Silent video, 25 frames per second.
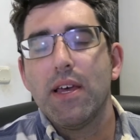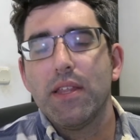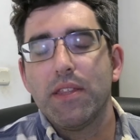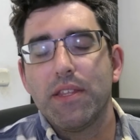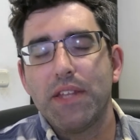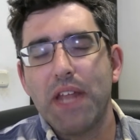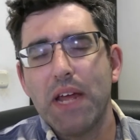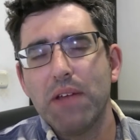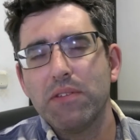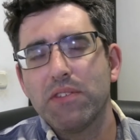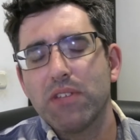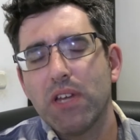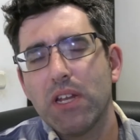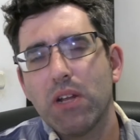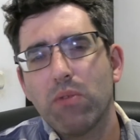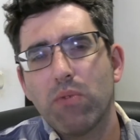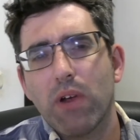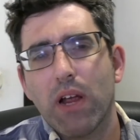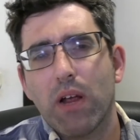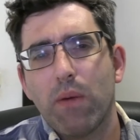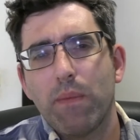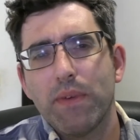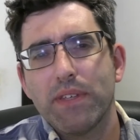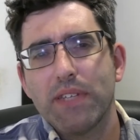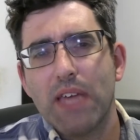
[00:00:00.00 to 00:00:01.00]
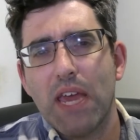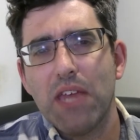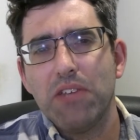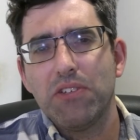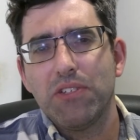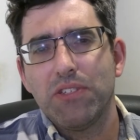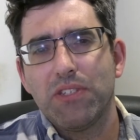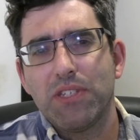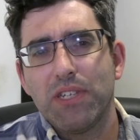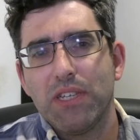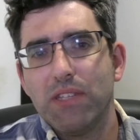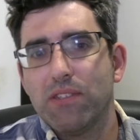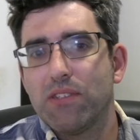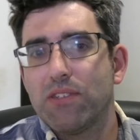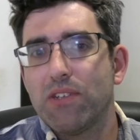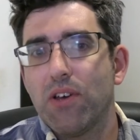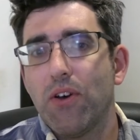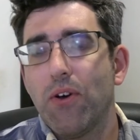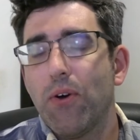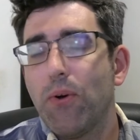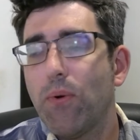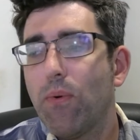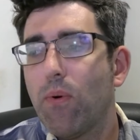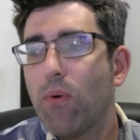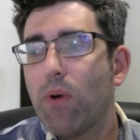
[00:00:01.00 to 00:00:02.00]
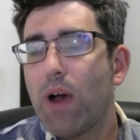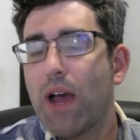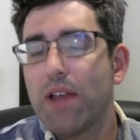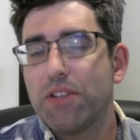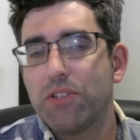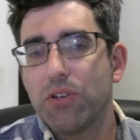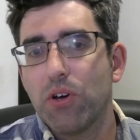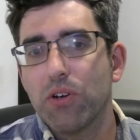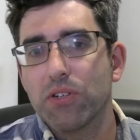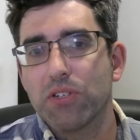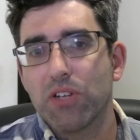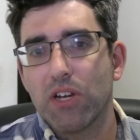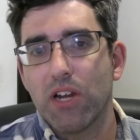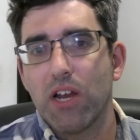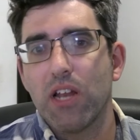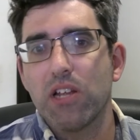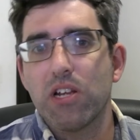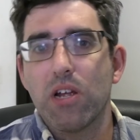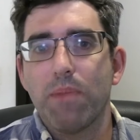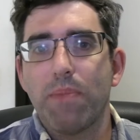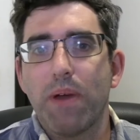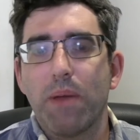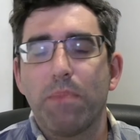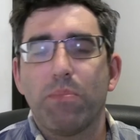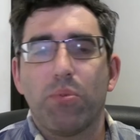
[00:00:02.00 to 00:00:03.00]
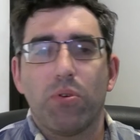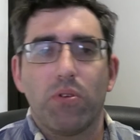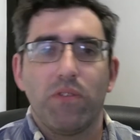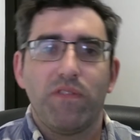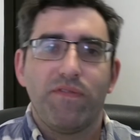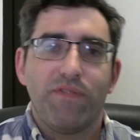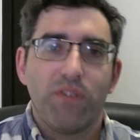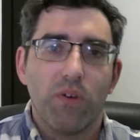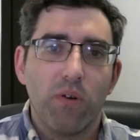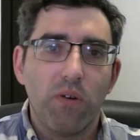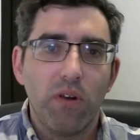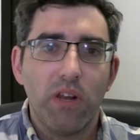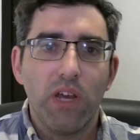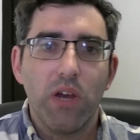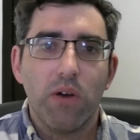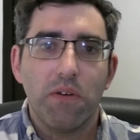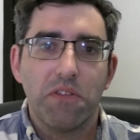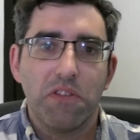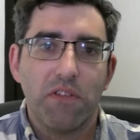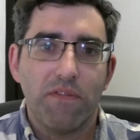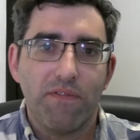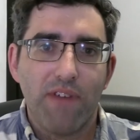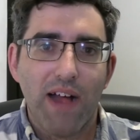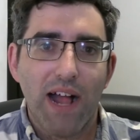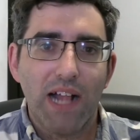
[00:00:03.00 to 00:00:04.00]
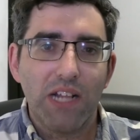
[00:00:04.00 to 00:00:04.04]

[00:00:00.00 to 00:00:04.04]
The downside of working with agencies. So I talked earlier about portfolio and the